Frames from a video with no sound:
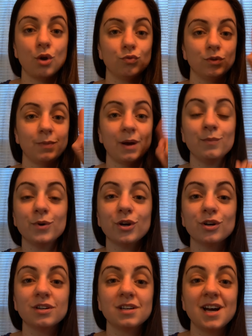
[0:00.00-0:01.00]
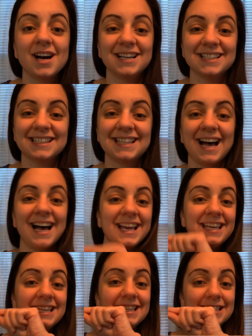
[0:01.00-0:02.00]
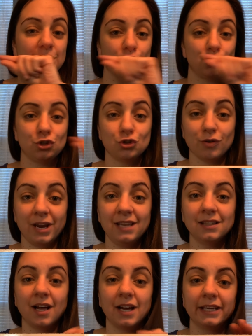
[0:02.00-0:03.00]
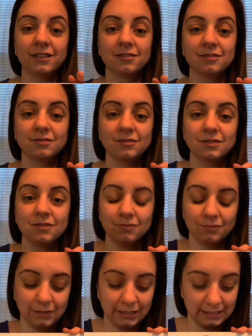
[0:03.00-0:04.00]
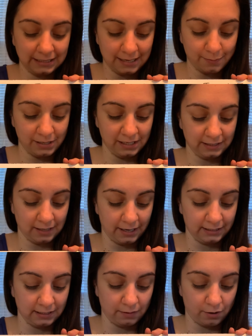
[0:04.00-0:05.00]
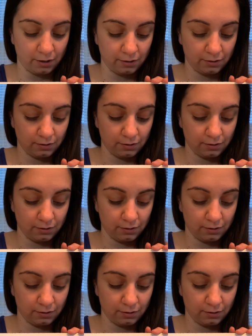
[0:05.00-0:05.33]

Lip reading: Remember, a side is a straight line. Let's see how many sides there are.